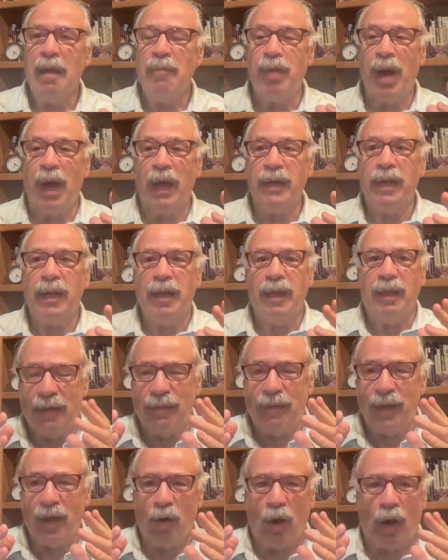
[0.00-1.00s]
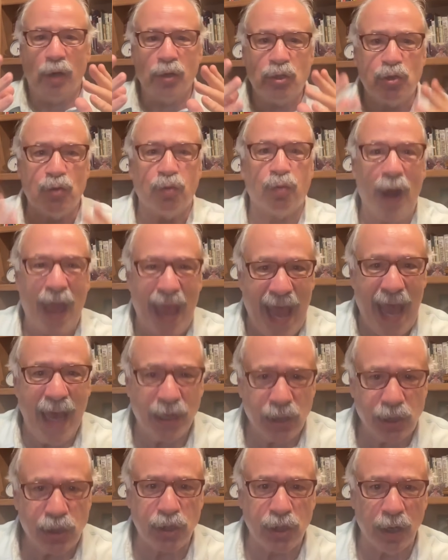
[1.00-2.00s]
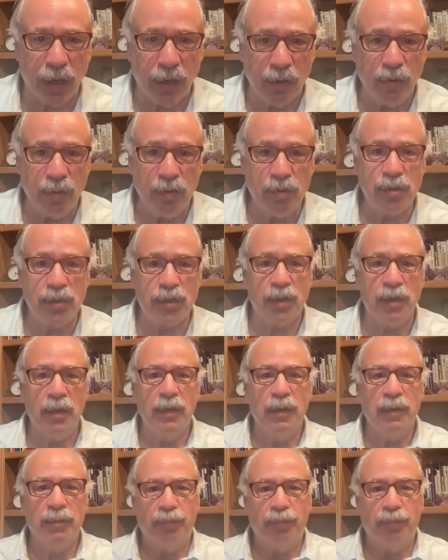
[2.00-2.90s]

But there are drag shows